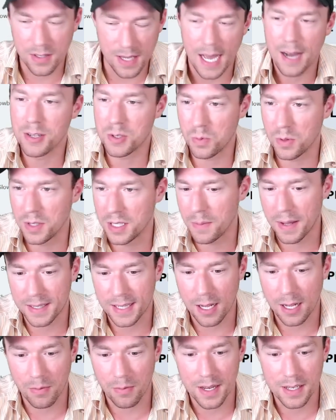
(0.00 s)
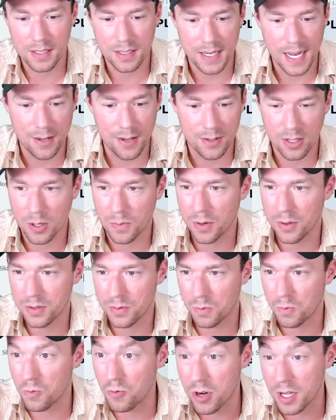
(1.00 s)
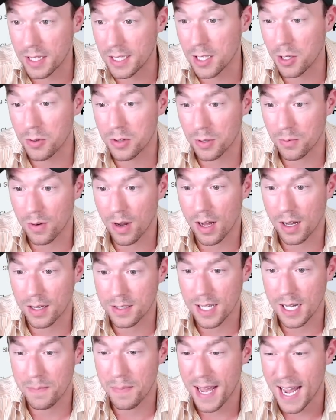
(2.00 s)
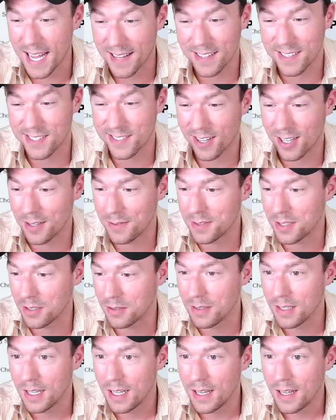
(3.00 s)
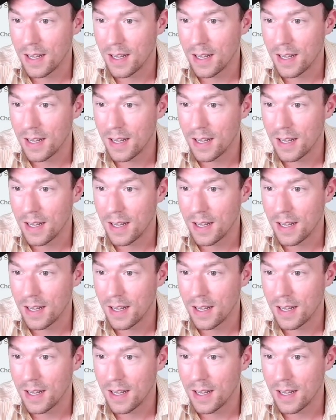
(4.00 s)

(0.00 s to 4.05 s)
So yeah, I was willing to make that risk. Now Slowbro's really low with the rocks up and the scarf, so